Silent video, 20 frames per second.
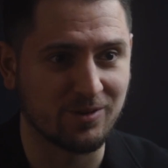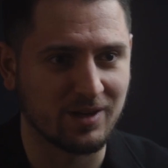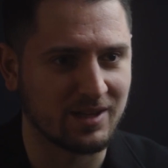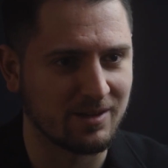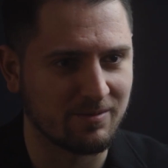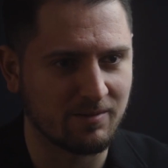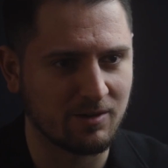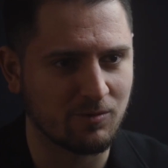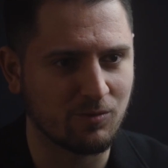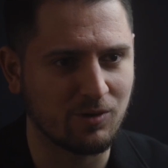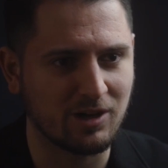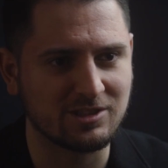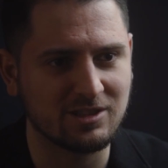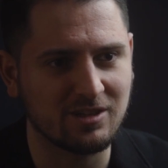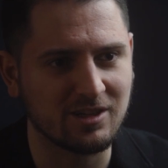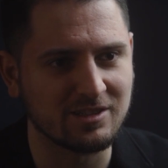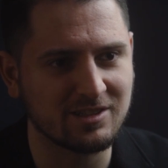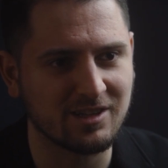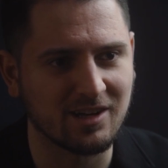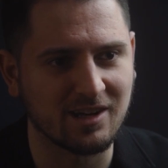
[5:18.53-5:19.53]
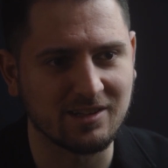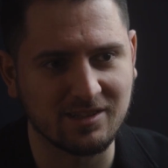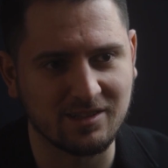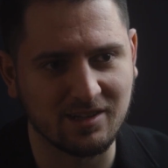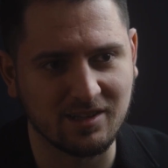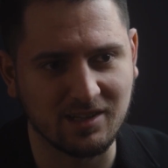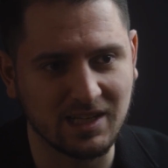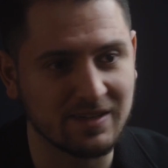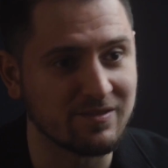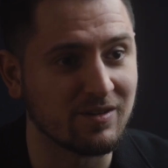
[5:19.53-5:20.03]
I watch all his
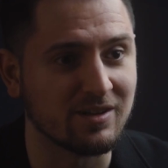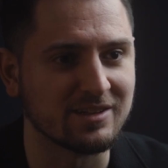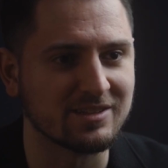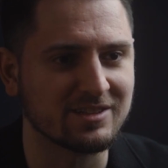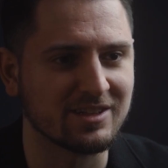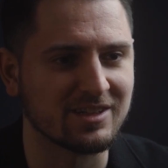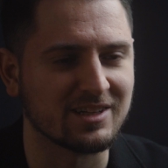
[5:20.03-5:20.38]
content. I love all his